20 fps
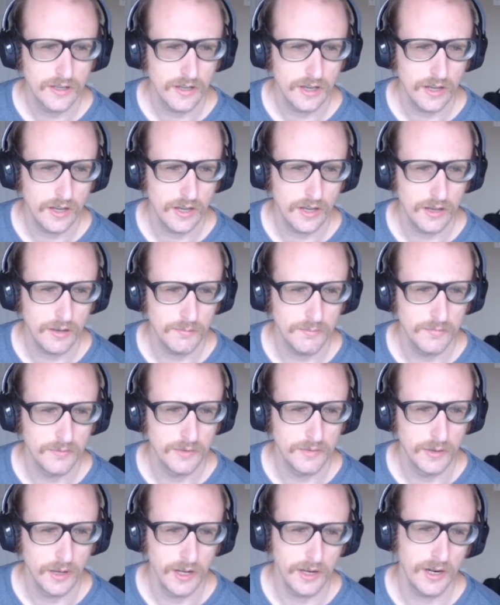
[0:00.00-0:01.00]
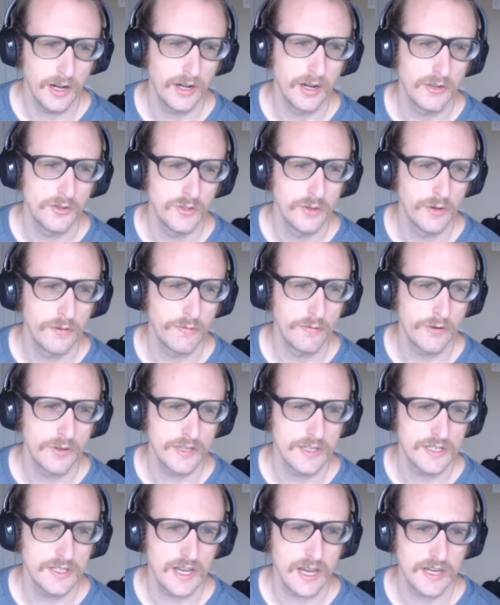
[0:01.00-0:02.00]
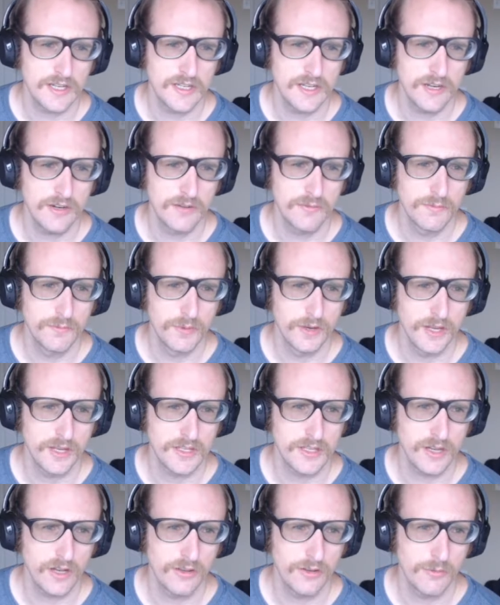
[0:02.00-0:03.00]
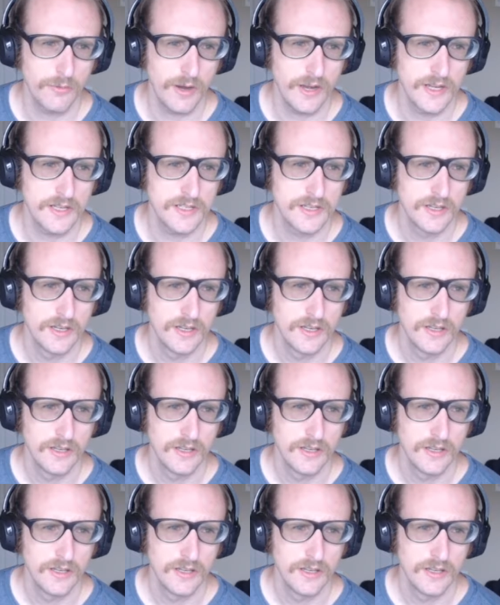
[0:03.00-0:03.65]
I'll do it for this text here because otherwise